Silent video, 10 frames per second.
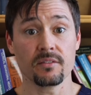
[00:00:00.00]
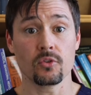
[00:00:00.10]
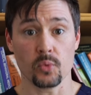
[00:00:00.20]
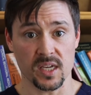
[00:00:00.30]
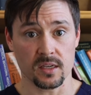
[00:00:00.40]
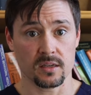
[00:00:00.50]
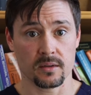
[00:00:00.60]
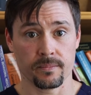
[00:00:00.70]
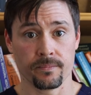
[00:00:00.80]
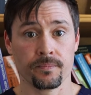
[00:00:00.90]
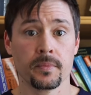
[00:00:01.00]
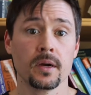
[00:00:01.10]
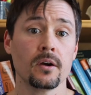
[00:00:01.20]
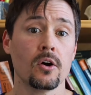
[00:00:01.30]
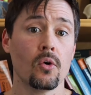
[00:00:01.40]
of the week.
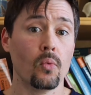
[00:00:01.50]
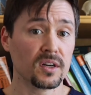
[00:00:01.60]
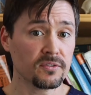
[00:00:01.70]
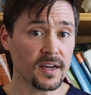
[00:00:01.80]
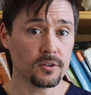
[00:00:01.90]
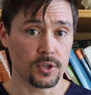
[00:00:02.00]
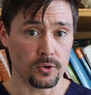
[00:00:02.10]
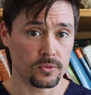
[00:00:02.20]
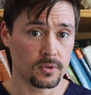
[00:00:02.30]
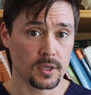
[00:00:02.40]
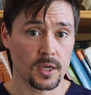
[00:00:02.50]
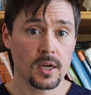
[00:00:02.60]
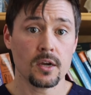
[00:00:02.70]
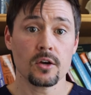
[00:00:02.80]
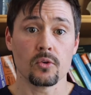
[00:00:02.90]
One final note.
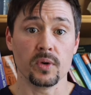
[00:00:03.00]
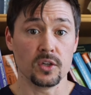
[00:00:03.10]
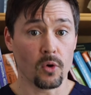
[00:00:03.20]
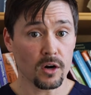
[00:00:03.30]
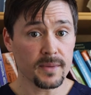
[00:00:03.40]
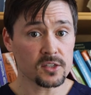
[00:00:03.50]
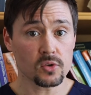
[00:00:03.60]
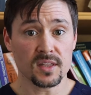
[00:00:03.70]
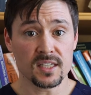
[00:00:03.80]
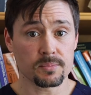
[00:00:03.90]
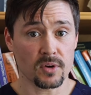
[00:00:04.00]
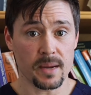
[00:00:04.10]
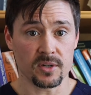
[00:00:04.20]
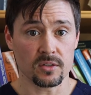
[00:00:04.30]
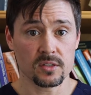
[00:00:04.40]
When you are measuring these
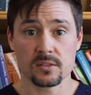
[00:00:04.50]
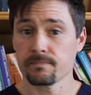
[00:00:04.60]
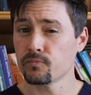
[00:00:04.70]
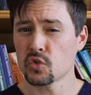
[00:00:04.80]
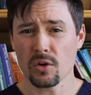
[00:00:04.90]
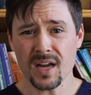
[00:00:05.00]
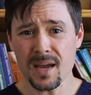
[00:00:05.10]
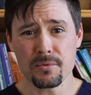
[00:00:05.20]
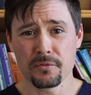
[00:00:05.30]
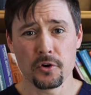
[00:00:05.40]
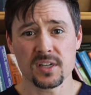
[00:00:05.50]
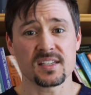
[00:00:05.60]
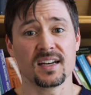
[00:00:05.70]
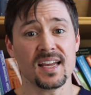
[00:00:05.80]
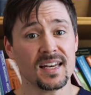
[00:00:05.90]
parameters, don't hyper-focus
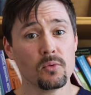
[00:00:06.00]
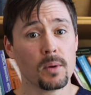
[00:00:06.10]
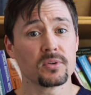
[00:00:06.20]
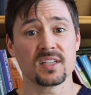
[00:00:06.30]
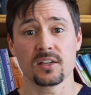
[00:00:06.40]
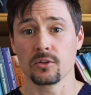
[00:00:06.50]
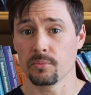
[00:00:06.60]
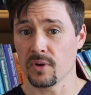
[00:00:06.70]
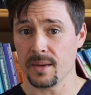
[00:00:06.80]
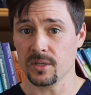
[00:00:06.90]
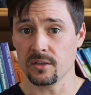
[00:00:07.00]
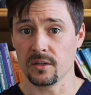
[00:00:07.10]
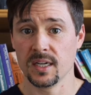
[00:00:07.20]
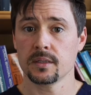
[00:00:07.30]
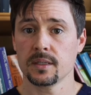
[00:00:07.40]
on any one particular parameter.
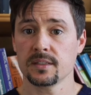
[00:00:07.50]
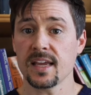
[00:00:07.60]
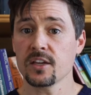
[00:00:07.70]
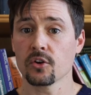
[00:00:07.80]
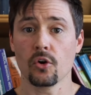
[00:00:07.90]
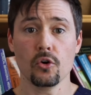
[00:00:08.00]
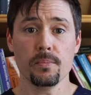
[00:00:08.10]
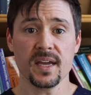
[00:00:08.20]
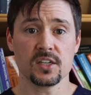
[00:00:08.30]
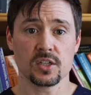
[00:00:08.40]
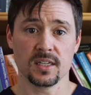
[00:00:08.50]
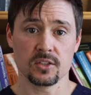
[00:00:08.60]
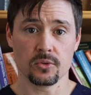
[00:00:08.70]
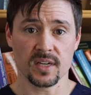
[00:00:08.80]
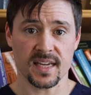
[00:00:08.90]
Take your whole patient
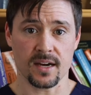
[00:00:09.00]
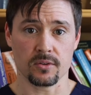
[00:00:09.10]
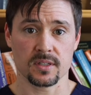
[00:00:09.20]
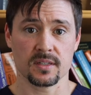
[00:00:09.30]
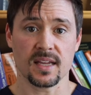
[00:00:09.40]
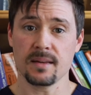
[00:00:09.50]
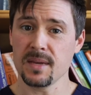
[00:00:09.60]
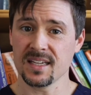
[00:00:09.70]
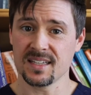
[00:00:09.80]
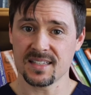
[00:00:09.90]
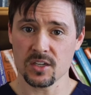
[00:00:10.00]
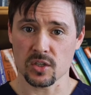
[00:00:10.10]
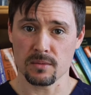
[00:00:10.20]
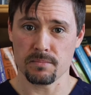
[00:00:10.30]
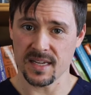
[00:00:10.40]
into account and make a
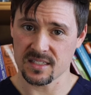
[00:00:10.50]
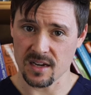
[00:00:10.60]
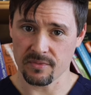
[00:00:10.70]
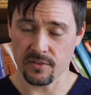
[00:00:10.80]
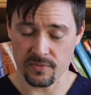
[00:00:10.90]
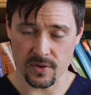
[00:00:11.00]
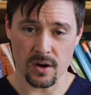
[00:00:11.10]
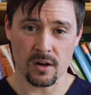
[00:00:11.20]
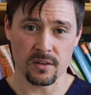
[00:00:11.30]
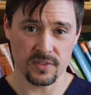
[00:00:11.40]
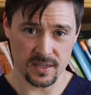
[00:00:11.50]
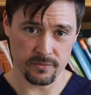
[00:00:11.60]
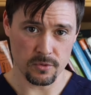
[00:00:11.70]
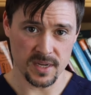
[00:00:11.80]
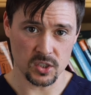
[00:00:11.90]
decision based off of all of the
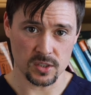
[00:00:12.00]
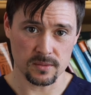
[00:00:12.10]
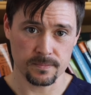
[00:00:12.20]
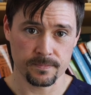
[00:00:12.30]
information.